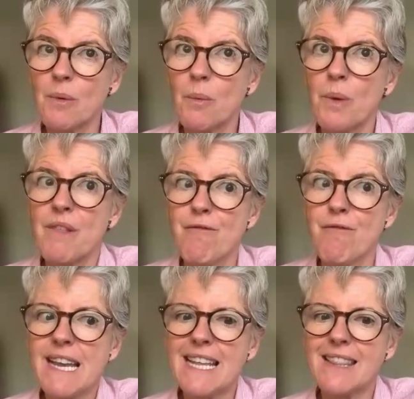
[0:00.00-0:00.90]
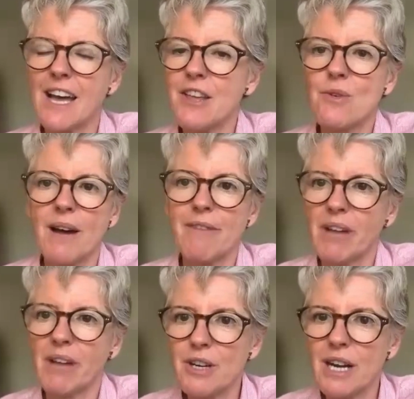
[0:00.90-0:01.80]
with the feeling that you have
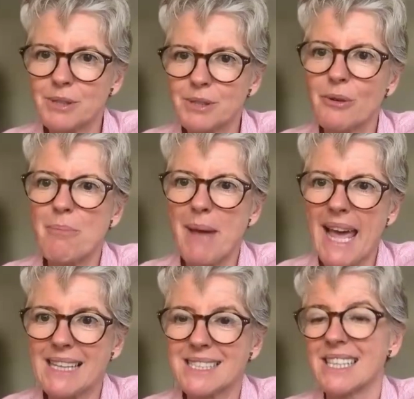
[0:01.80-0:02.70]
done your absolute best.